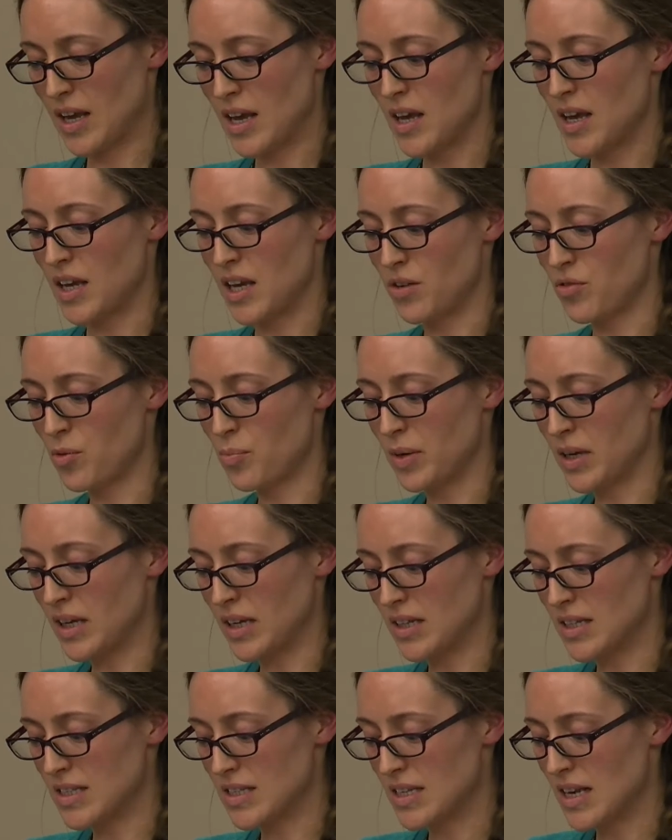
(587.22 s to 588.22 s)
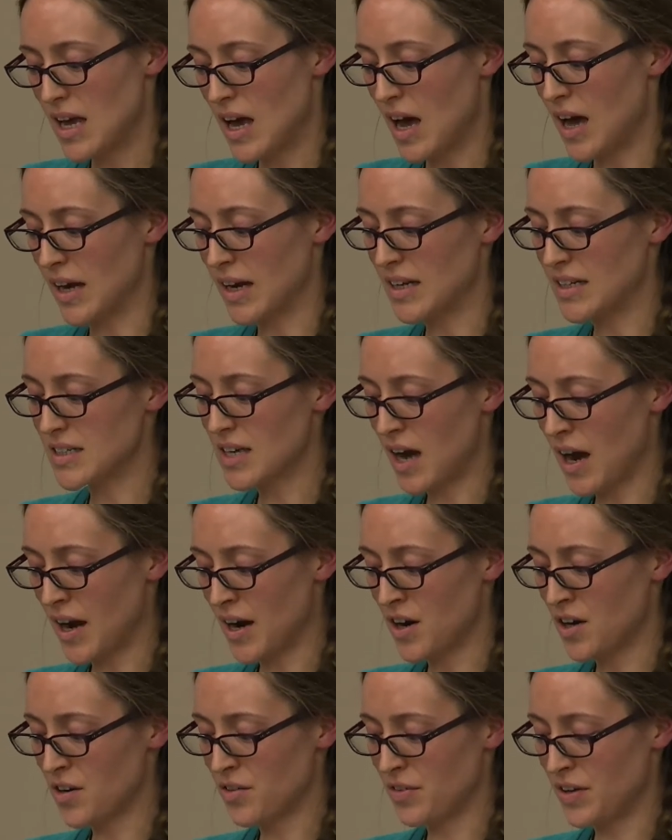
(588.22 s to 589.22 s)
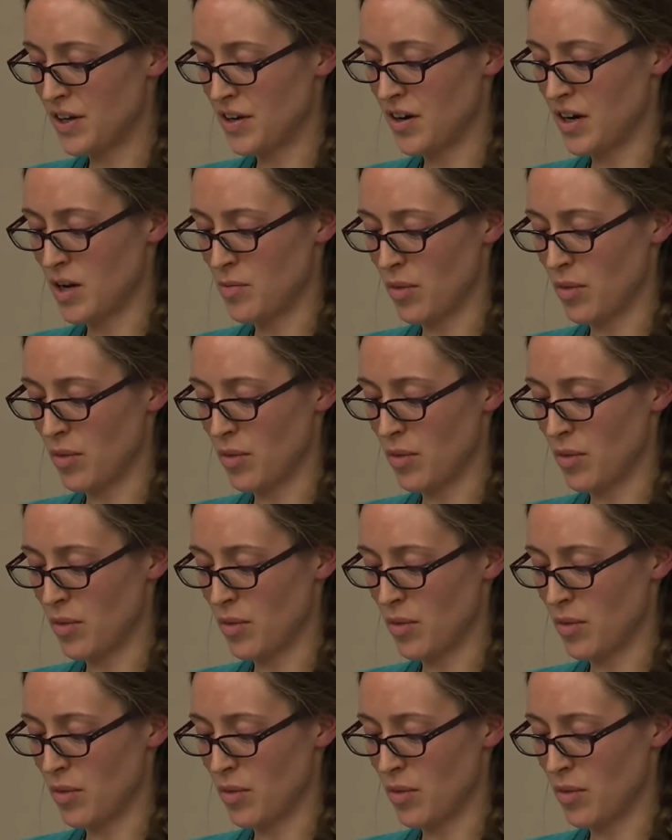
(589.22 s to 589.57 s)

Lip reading: He repeats, "I get tired of hearing